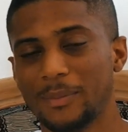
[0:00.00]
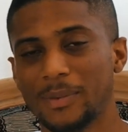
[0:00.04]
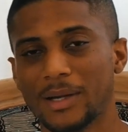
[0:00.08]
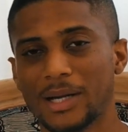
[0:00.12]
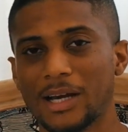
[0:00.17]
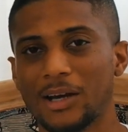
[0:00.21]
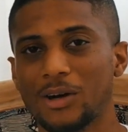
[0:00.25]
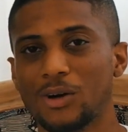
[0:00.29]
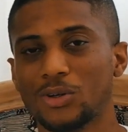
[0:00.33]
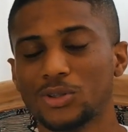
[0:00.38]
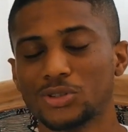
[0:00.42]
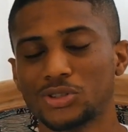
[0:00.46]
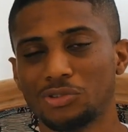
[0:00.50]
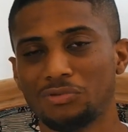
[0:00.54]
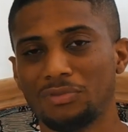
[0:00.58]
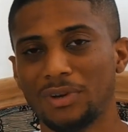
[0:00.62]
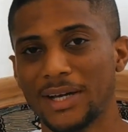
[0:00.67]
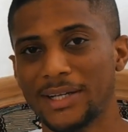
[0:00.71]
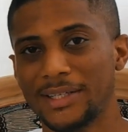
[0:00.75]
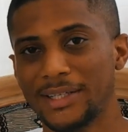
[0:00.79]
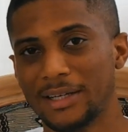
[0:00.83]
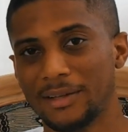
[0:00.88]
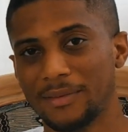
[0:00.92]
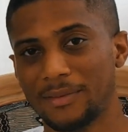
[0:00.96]
but I also
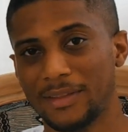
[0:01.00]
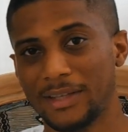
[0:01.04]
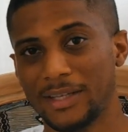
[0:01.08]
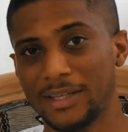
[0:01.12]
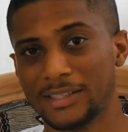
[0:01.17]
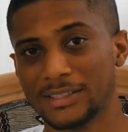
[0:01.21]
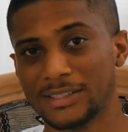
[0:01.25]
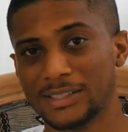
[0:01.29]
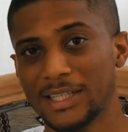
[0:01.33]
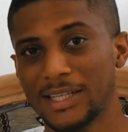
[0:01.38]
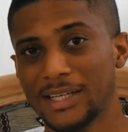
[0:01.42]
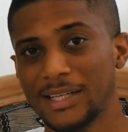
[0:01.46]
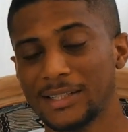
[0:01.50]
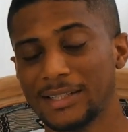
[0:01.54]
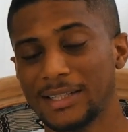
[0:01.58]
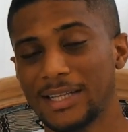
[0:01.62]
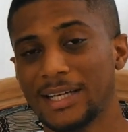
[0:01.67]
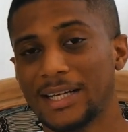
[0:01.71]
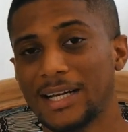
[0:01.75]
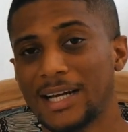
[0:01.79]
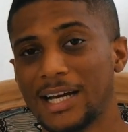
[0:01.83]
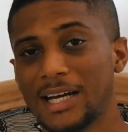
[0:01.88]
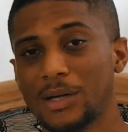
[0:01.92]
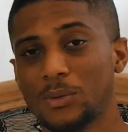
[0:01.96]
write down things
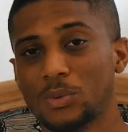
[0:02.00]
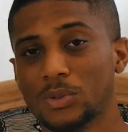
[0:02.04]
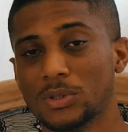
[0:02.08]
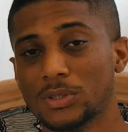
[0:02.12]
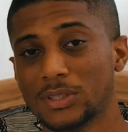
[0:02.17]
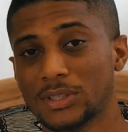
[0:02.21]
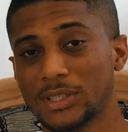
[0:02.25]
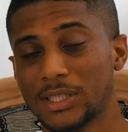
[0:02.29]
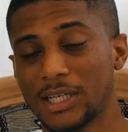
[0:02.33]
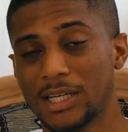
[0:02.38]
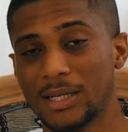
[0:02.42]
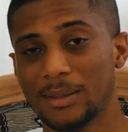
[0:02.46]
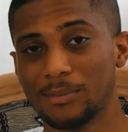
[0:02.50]
that I was